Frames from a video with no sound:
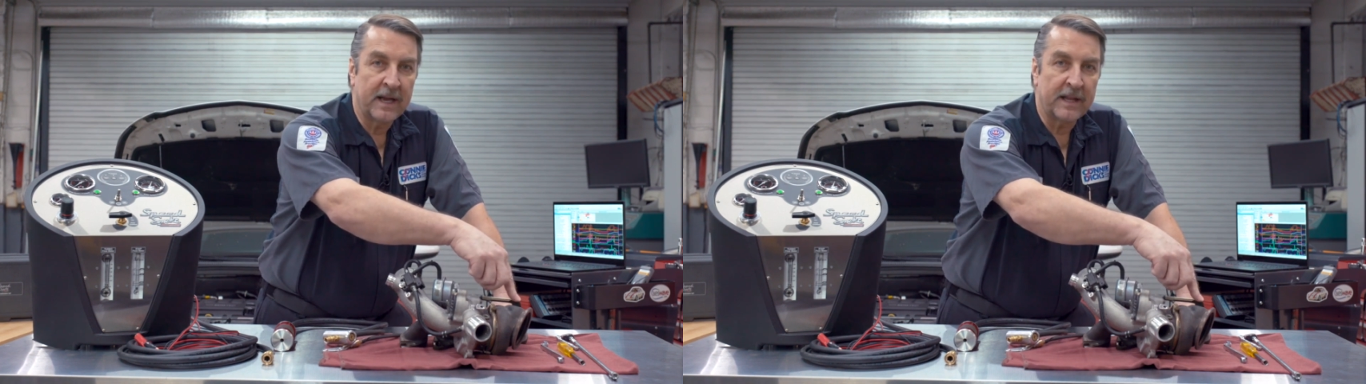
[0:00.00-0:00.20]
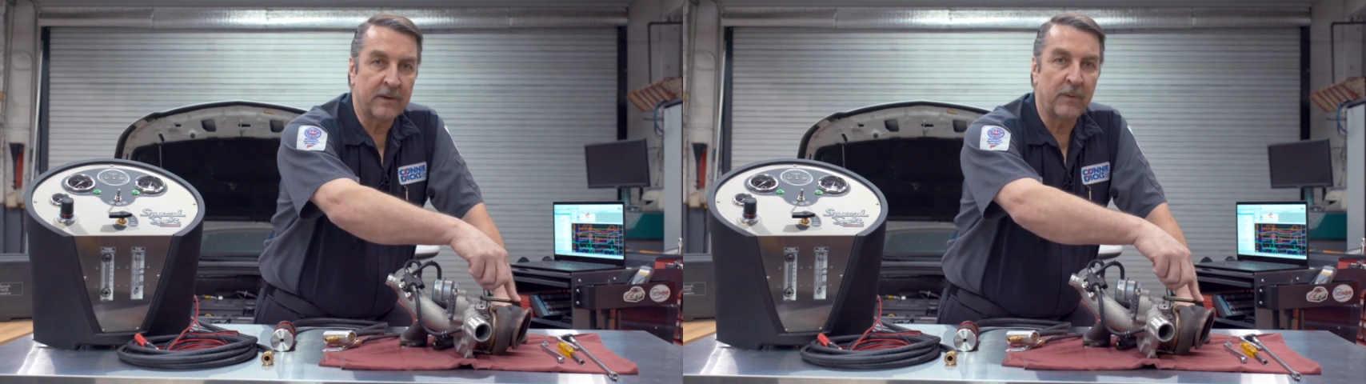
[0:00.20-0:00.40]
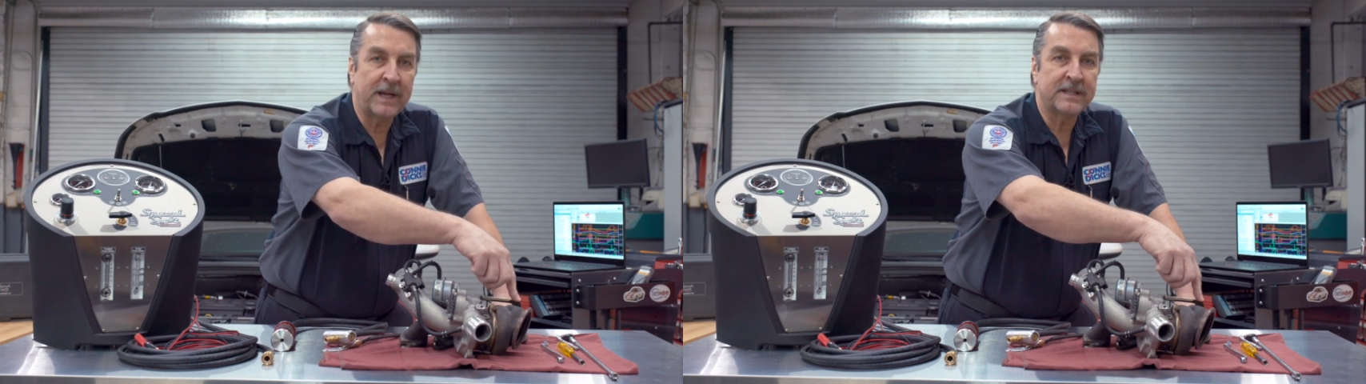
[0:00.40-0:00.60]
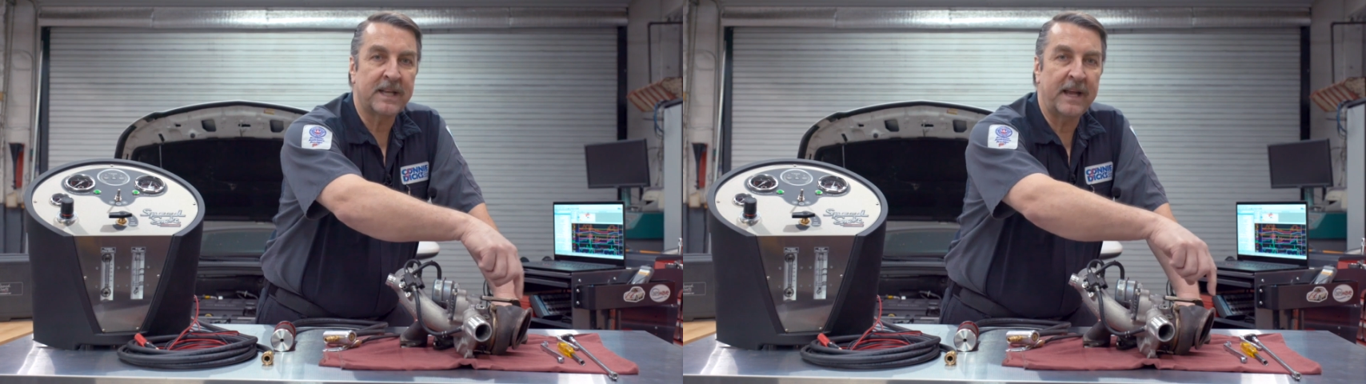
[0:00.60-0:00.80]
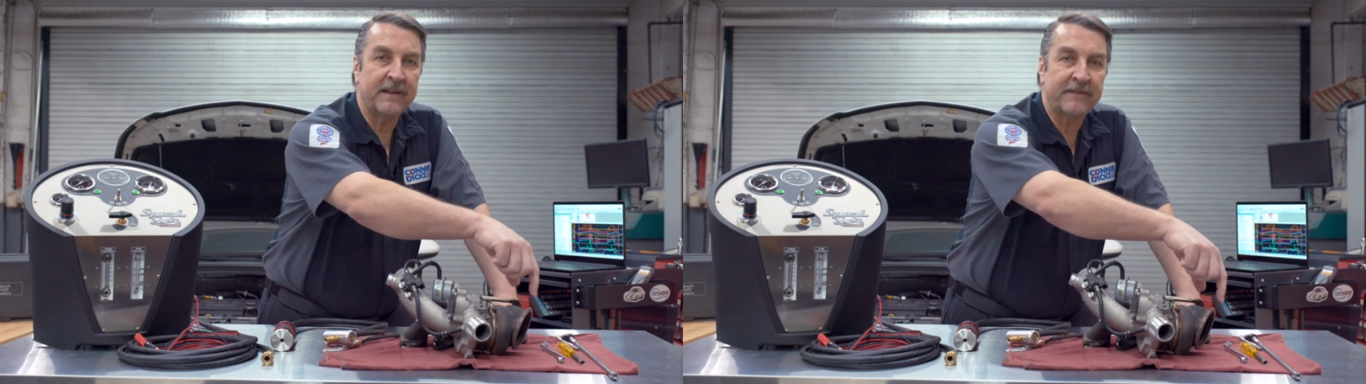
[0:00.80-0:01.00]
and the
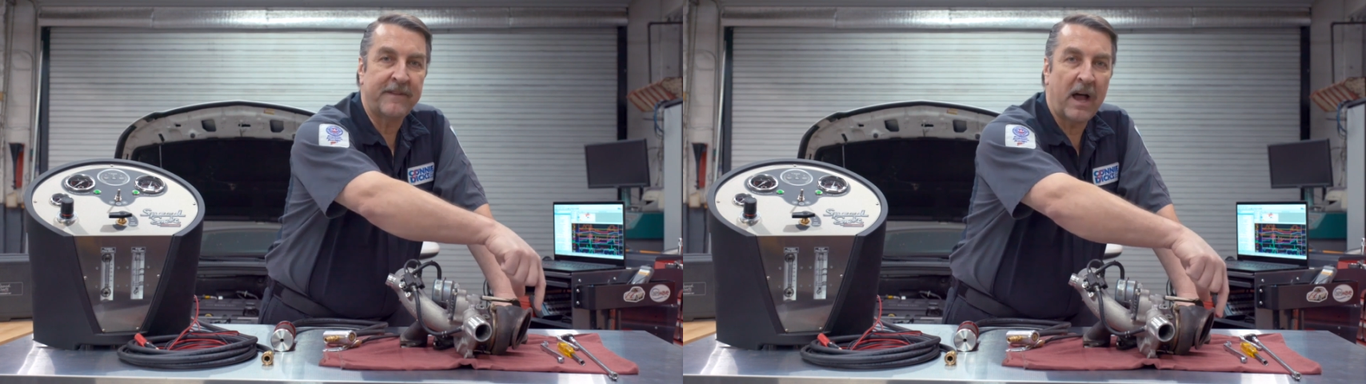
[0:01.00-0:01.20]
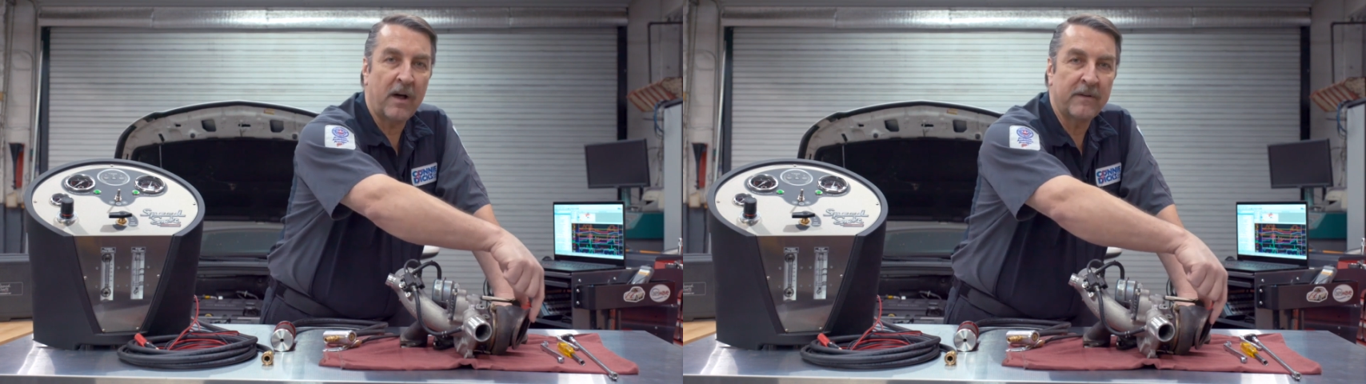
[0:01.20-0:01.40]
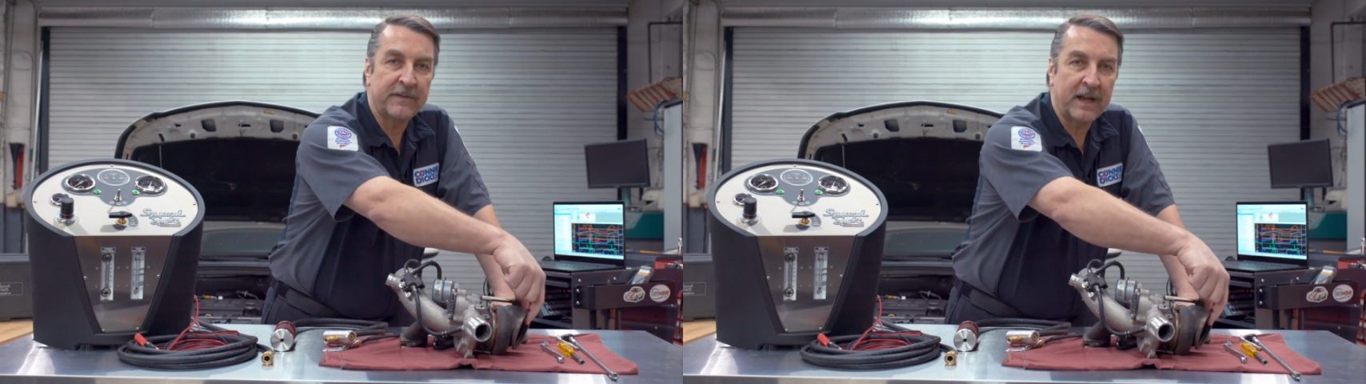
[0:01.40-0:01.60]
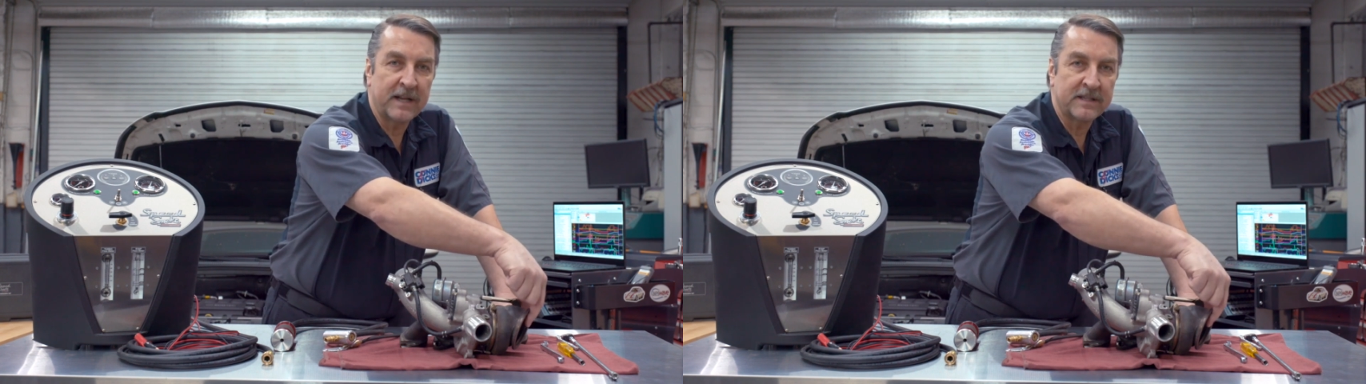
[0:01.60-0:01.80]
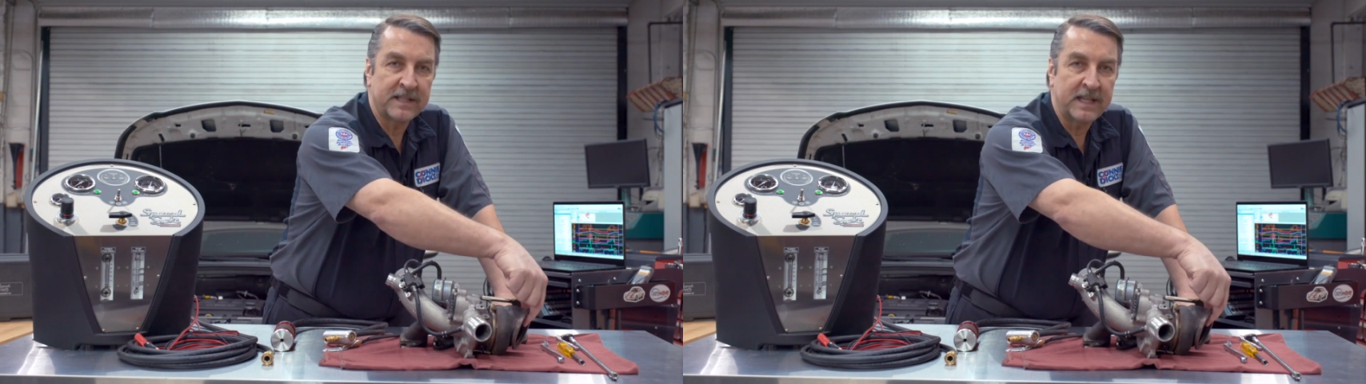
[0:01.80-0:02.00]
wastegate valve
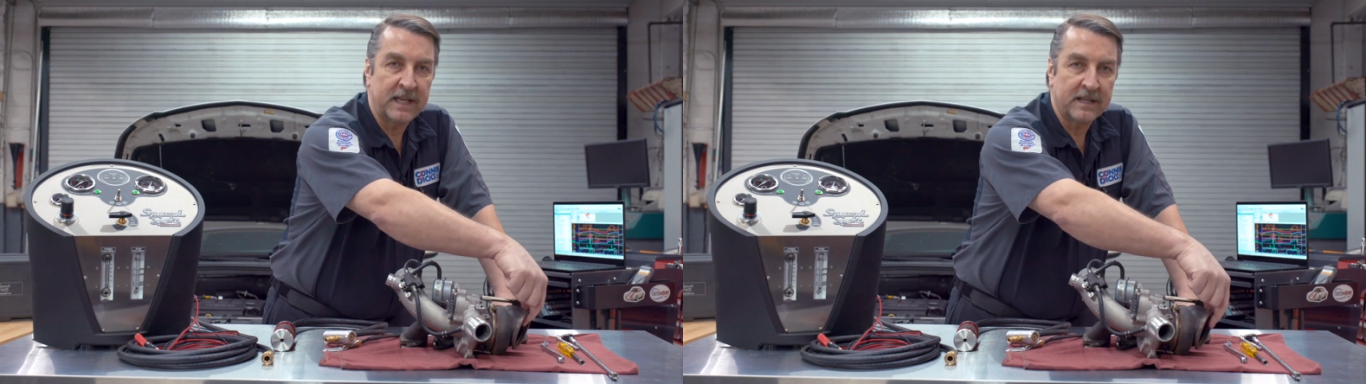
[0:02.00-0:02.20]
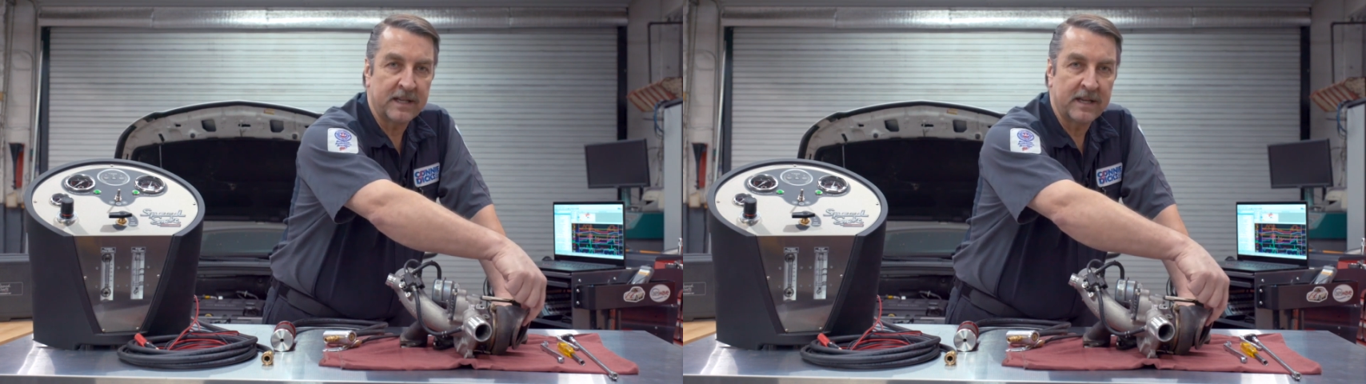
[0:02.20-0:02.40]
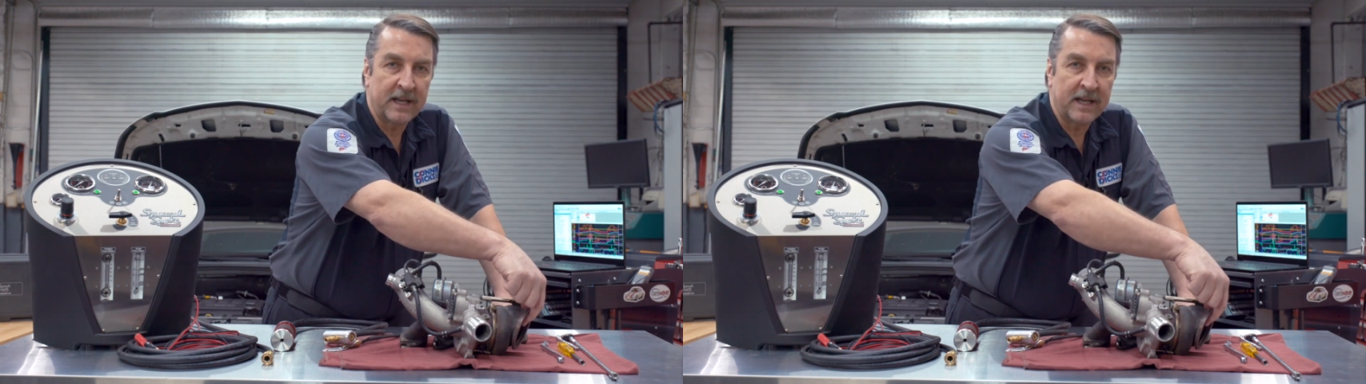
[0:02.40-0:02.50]
and seat